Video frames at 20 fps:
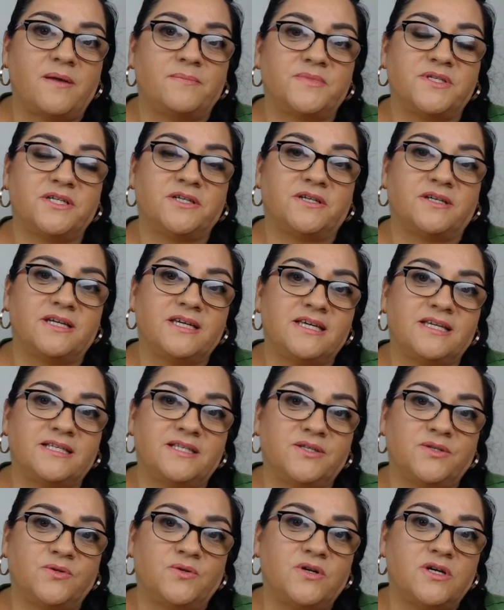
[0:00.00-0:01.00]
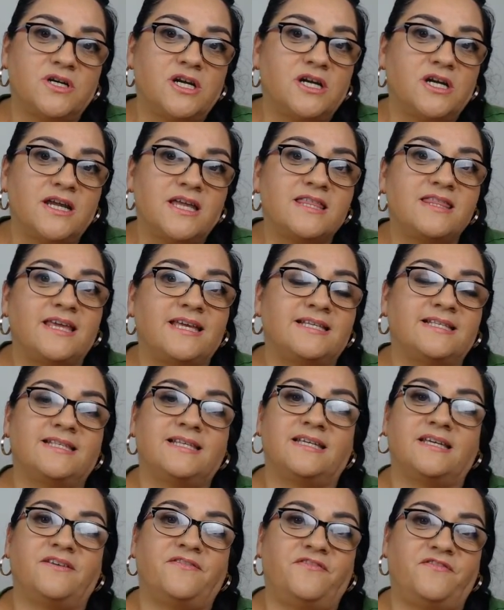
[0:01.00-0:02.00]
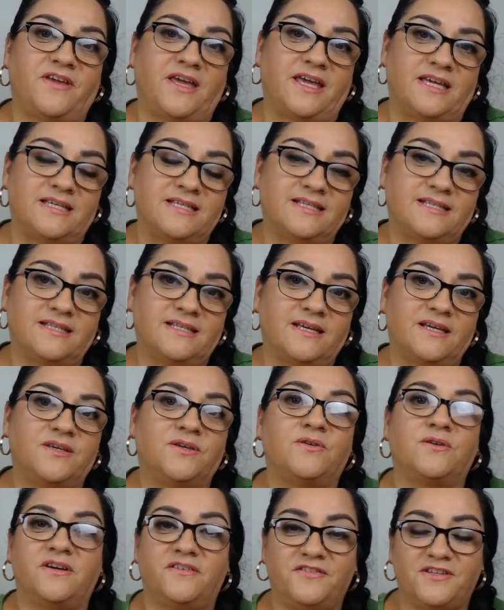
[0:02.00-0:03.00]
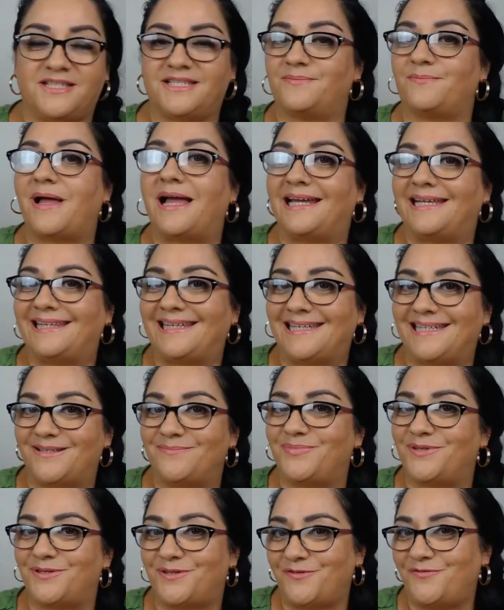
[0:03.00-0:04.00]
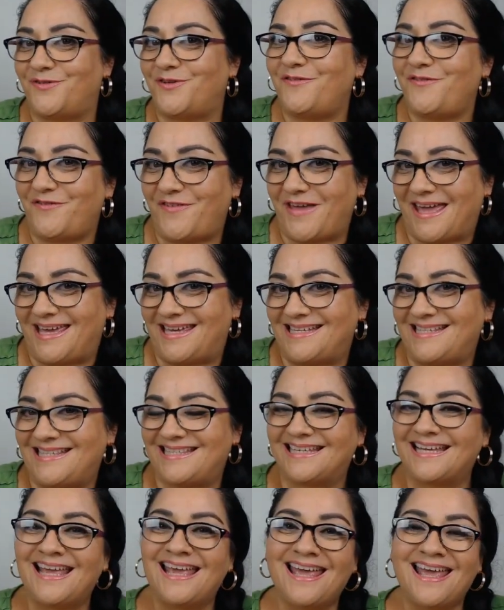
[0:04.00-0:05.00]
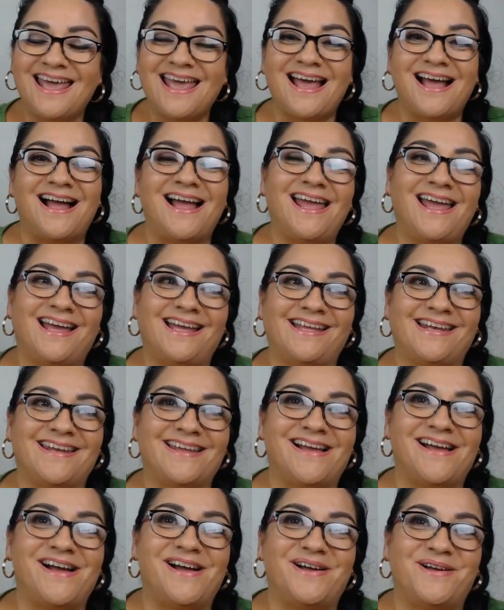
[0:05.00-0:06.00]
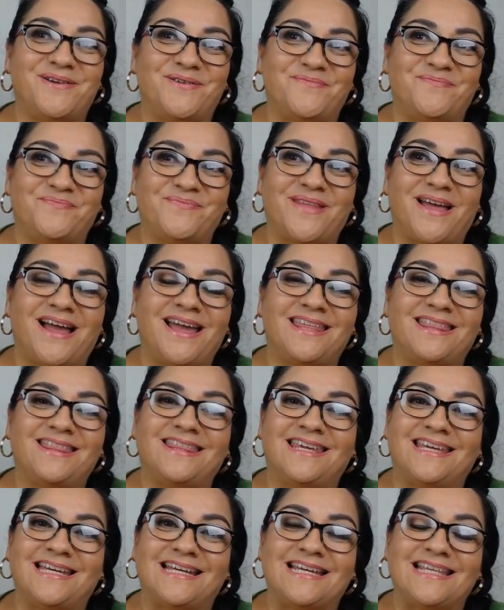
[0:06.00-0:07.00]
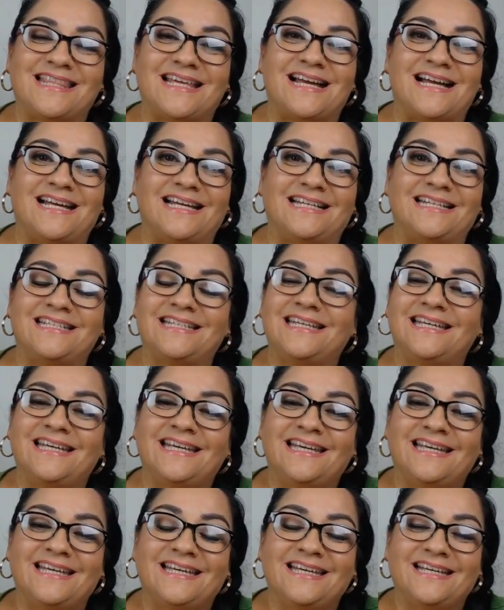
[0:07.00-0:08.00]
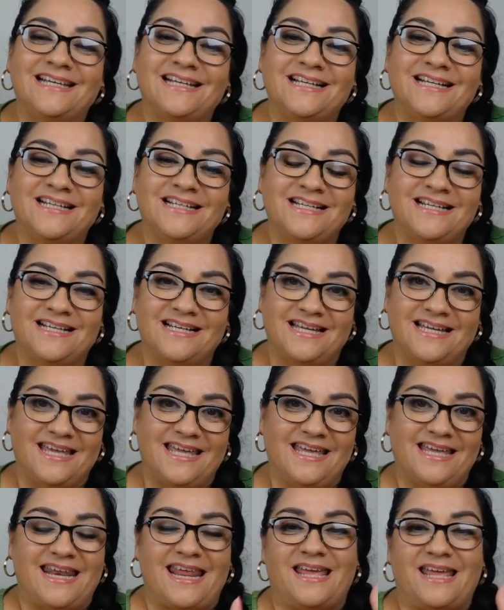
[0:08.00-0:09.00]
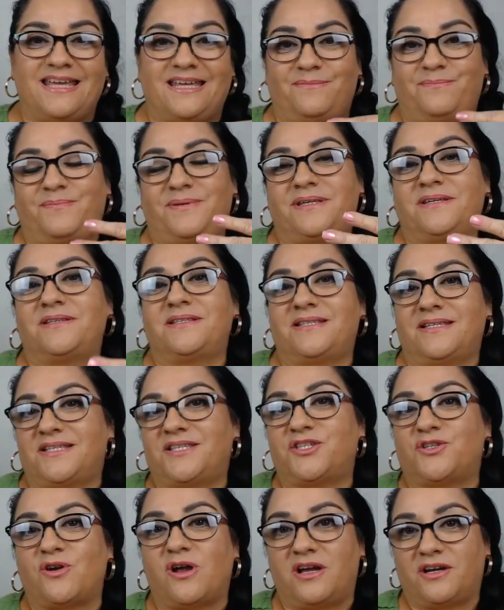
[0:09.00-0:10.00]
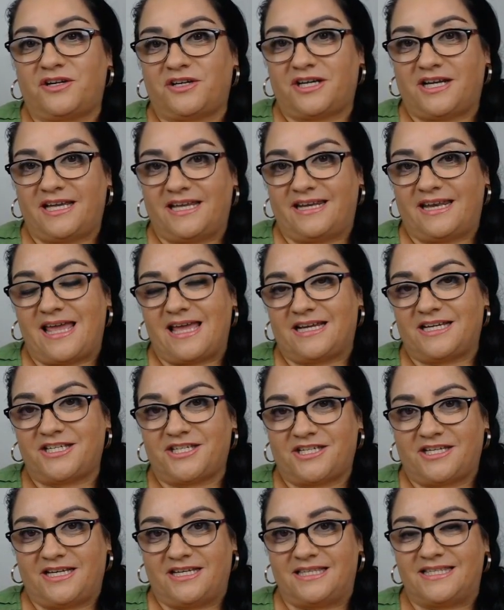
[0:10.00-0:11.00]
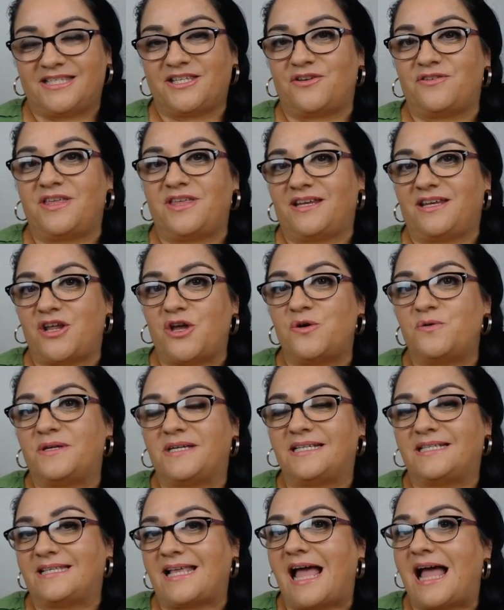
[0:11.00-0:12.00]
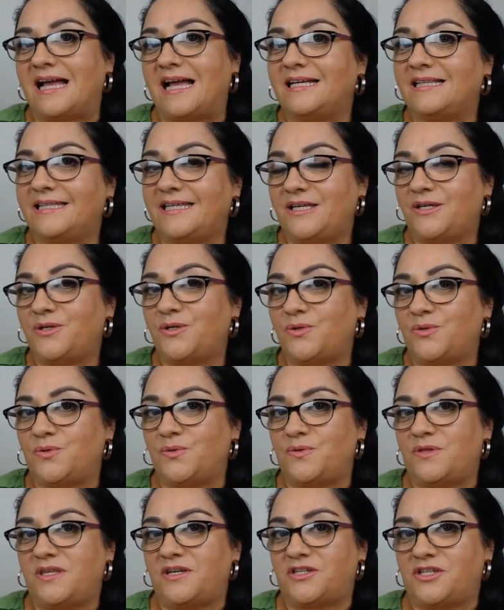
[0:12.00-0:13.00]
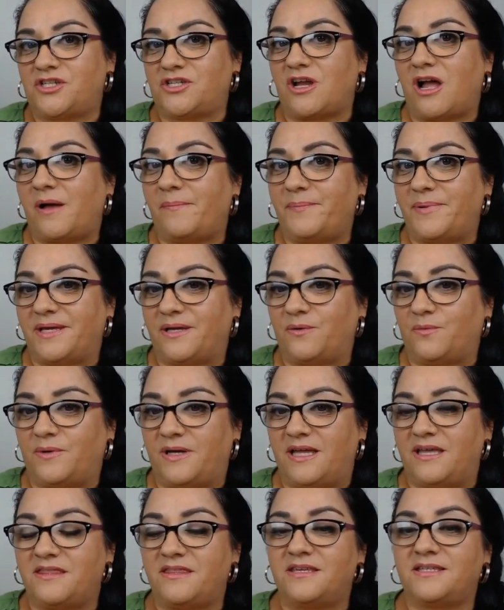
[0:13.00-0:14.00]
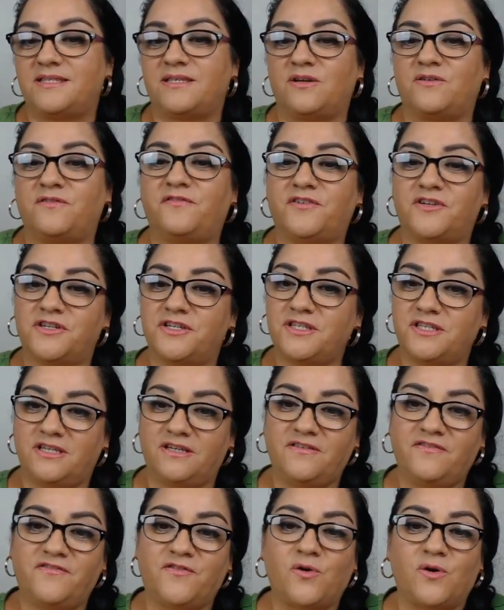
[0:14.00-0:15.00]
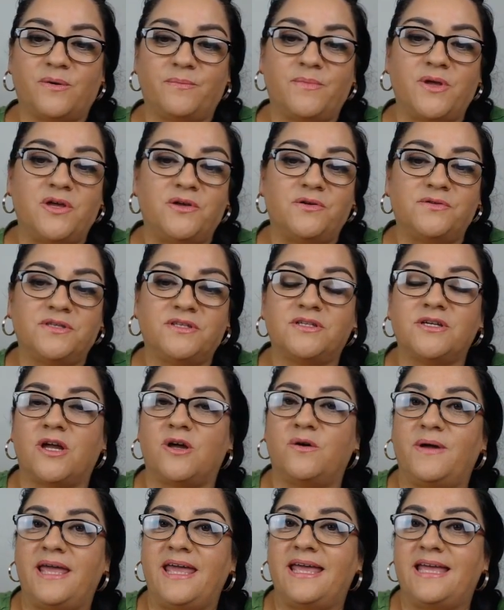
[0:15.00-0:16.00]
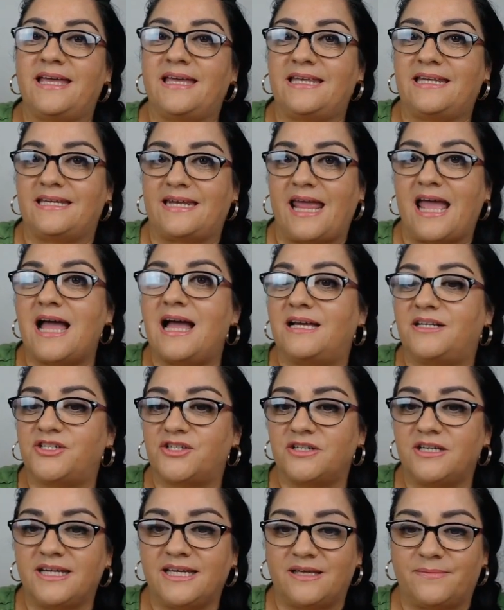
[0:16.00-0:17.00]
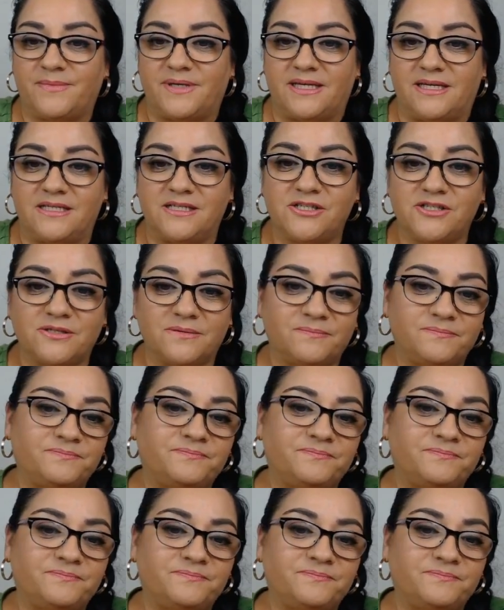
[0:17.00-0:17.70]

to your eStore, they see a face, your smiling, beautiful face. And I think that it builds a stronger connection, so they know exactly who they're shopping with. So first and foremost, go ahead and add your image.